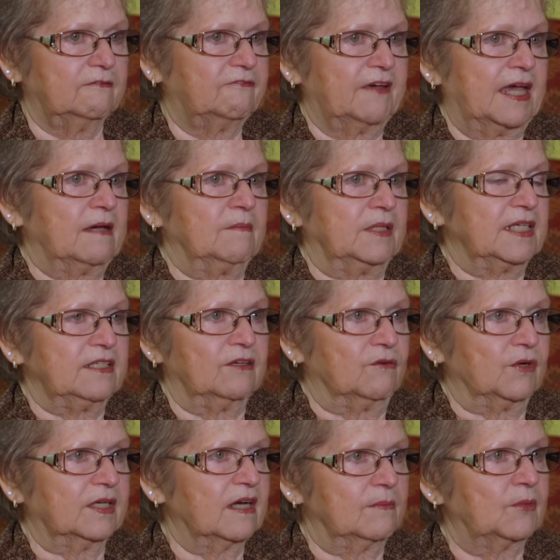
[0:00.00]
Family
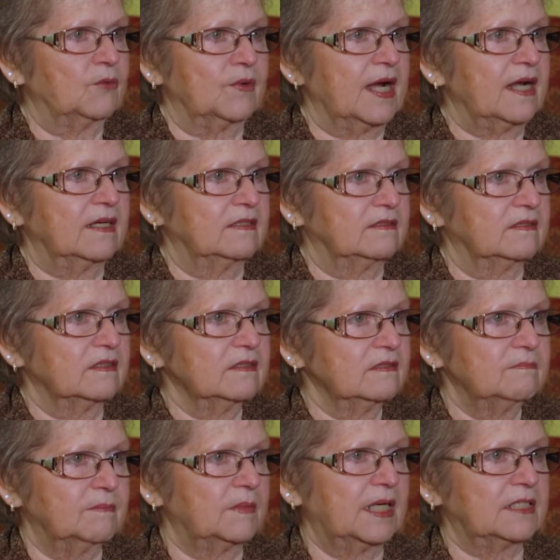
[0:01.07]
don't come around
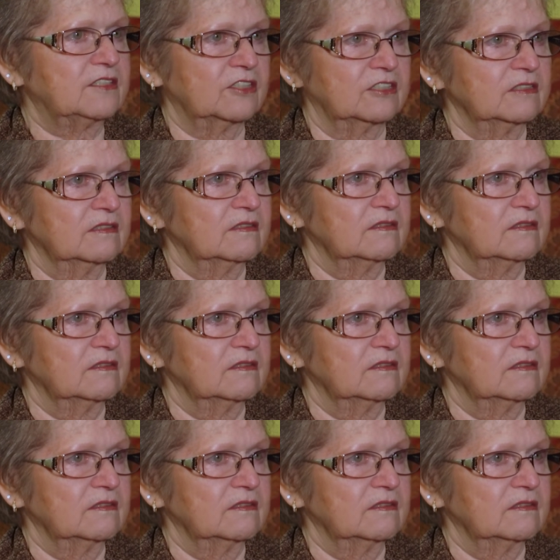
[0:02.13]
much.